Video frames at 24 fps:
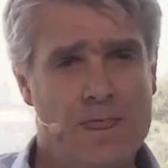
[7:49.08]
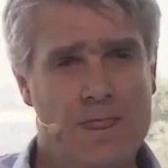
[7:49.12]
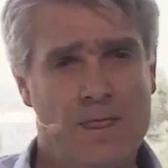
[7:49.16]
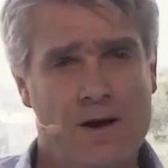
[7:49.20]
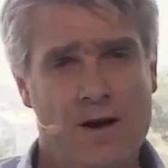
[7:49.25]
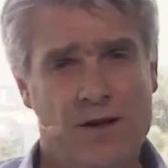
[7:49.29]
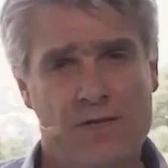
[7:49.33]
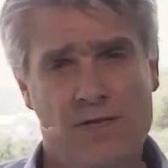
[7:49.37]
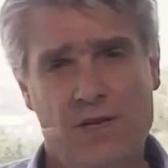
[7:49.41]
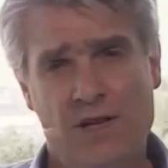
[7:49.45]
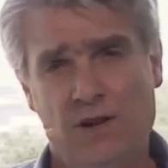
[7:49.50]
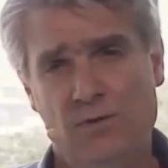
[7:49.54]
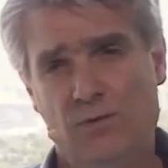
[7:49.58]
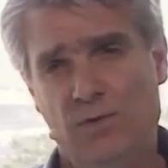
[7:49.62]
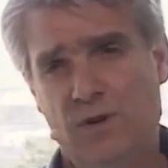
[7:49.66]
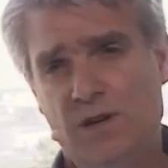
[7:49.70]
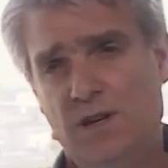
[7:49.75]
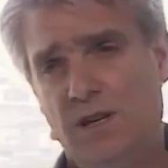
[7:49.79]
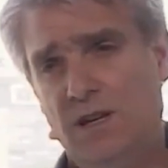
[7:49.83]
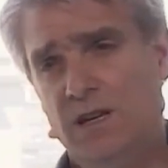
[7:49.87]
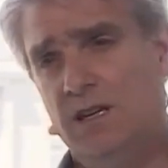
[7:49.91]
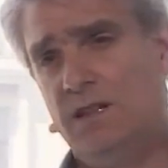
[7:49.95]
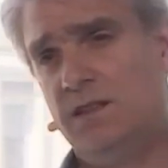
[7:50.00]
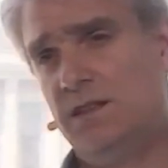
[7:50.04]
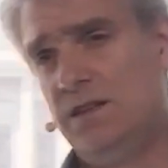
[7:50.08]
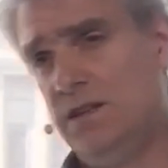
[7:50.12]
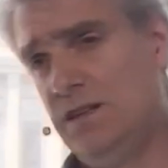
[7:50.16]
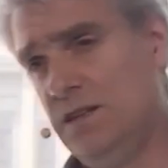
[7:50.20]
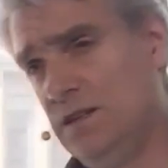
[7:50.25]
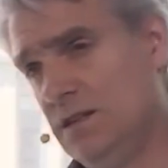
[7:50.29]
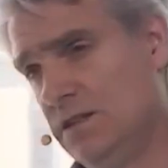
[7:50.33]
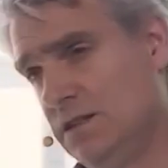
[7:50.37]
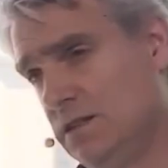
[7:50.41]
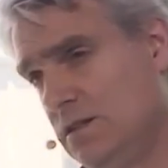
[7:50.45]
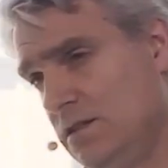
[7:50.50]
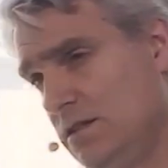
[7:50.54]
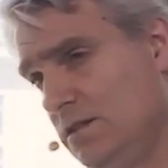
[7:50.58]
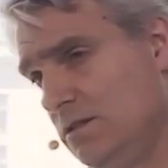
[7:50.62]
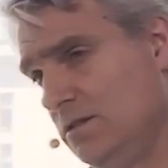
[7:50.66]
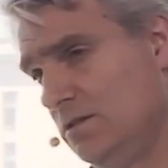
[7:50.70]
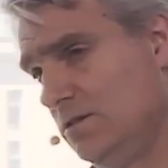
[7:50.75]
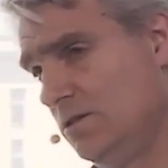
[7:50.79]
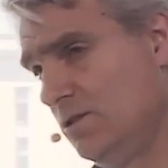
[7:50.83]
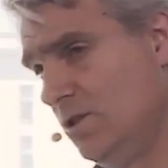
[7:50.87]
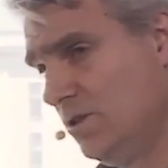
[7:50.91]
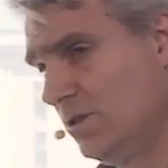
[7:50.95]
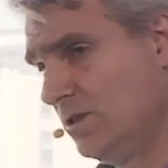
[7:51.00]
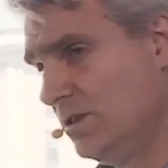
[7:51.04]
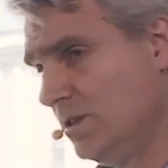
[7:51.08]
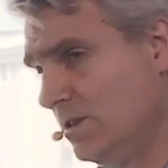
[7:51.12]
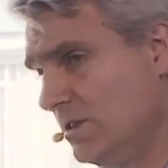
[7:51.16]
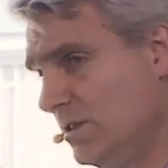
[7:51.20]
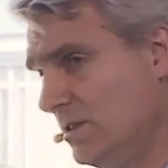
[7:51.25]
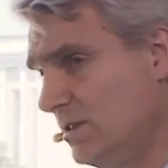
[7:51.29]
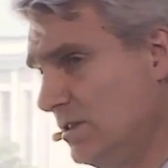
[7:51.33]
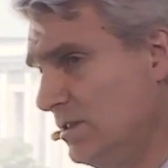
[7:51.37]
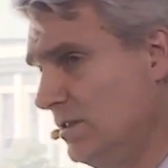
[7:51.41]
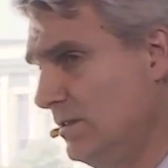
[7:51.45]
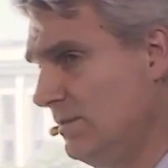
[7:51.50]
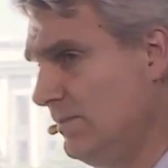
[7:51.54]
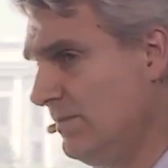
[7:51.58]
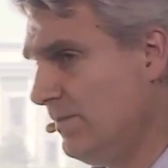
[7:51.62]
I think we need these doctors.